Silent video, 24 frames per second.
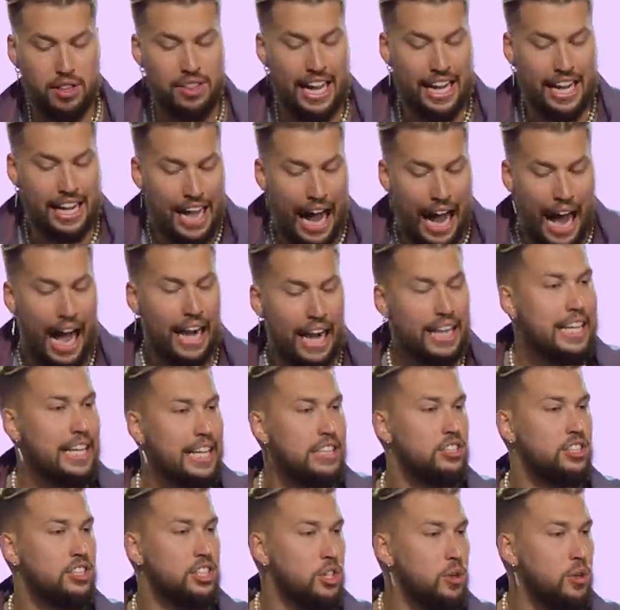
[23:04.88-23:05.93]
that God
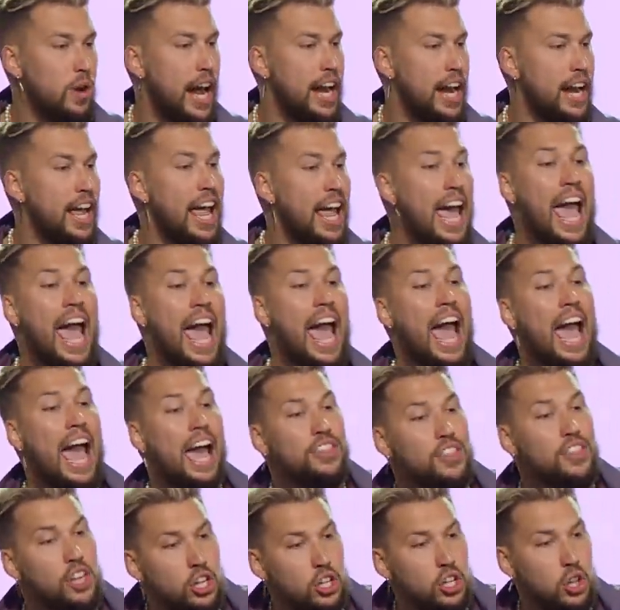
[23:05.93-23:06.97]
gets the credit
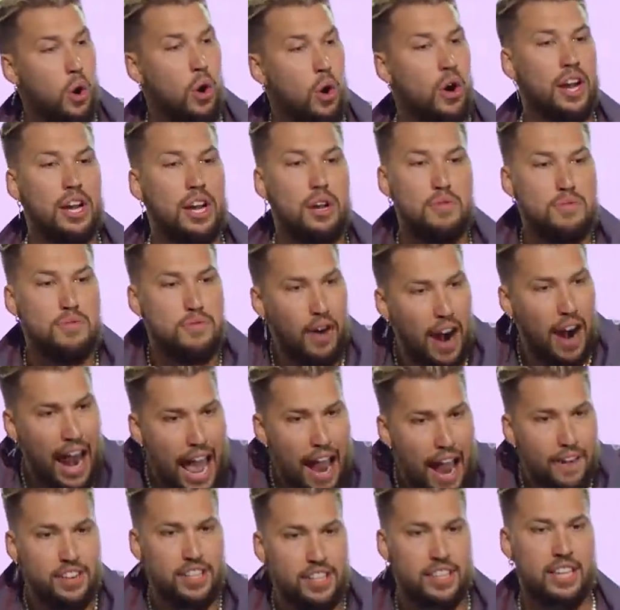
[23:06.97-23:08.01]
and the glory for
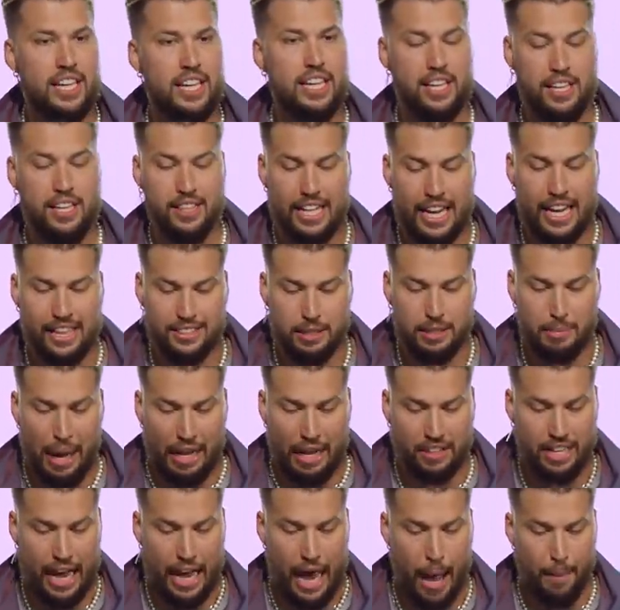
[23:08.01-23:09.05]
everything that is
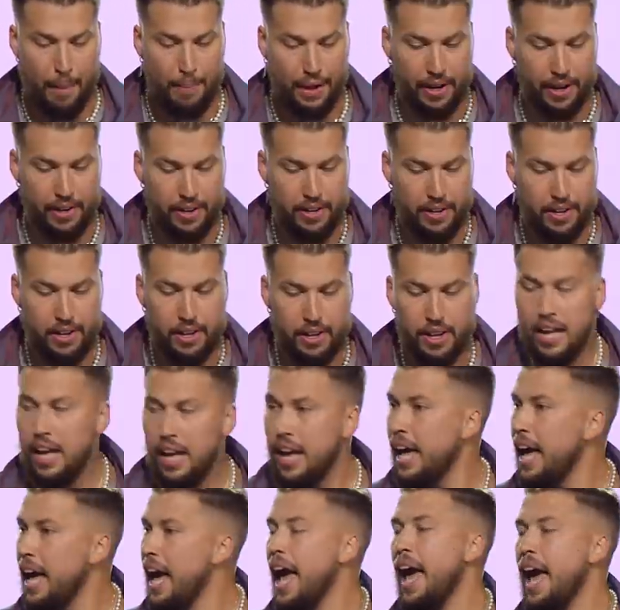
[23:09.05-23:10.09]
about to happen.
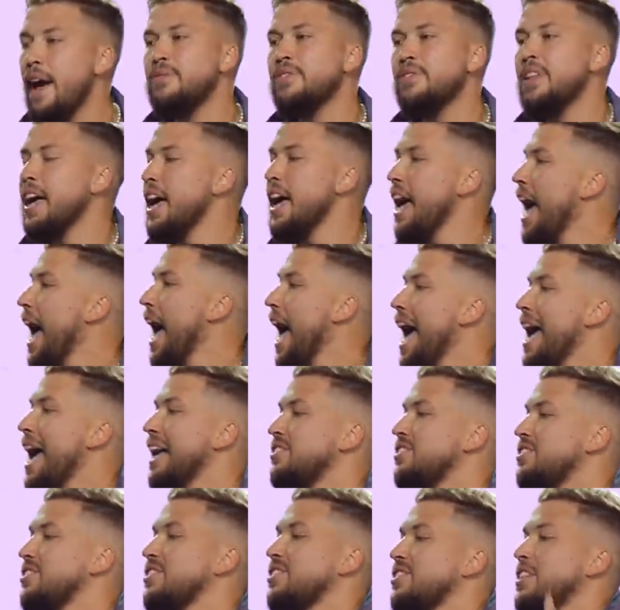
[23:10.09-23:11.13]
And
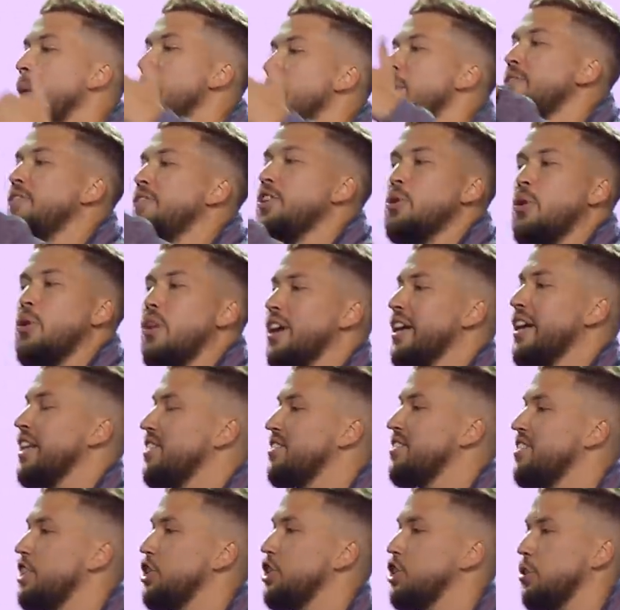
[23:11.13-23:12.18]
some of you are in a
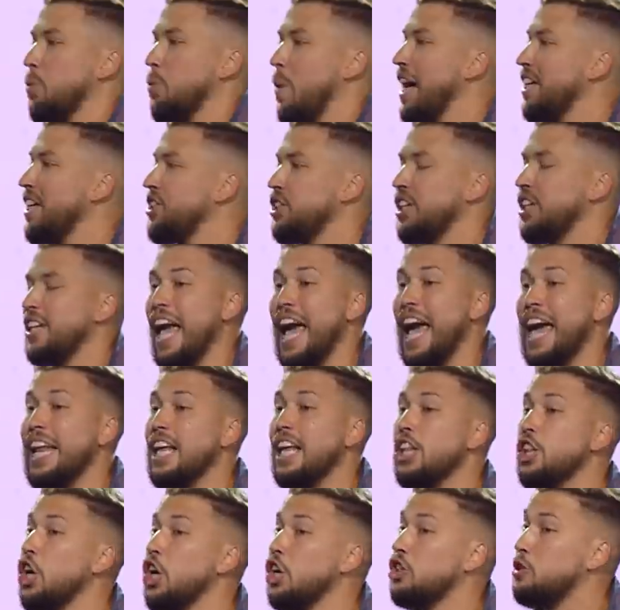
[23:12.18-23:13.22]
situation and
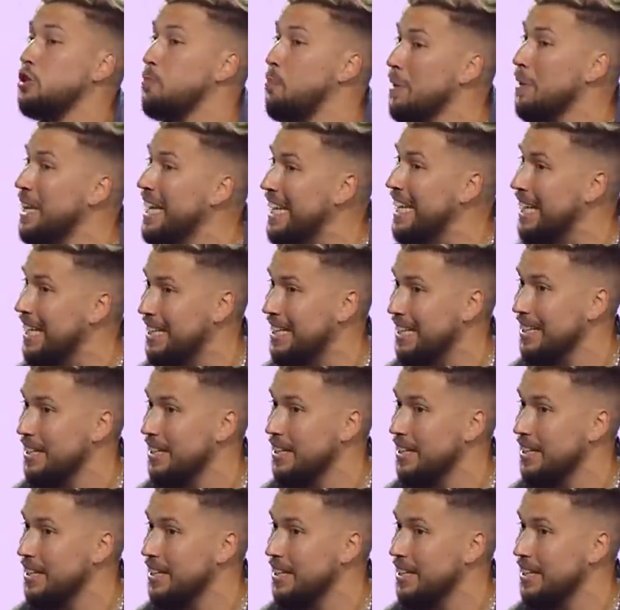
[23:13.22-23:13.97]
it looks bleak.